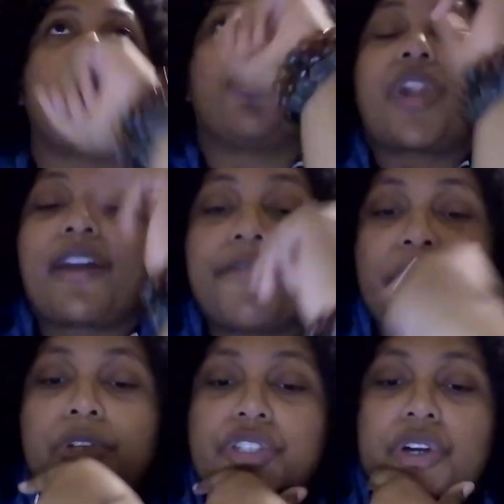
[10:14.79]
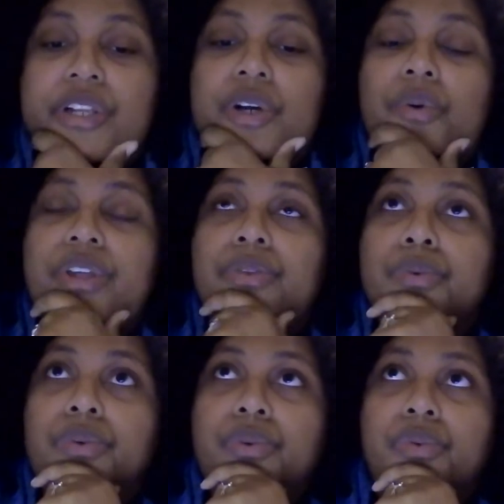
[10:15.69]
when I first started going
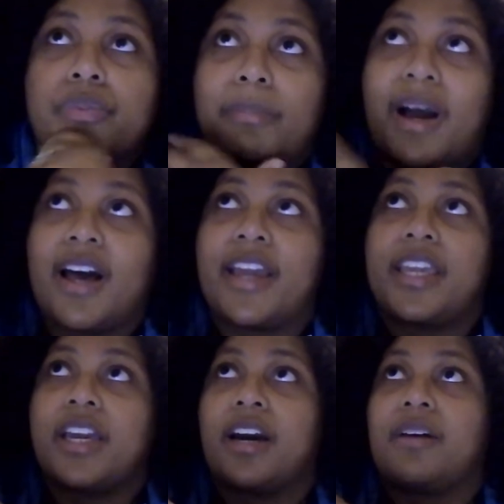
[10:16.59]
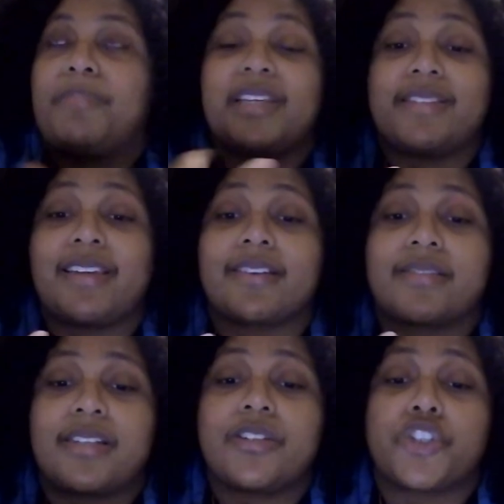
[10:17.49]
through my
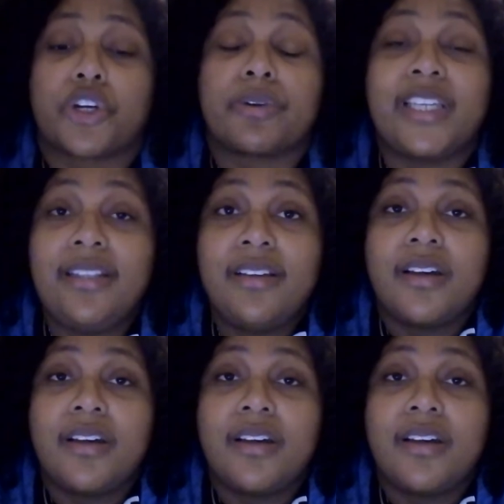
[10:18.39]
PTSD journey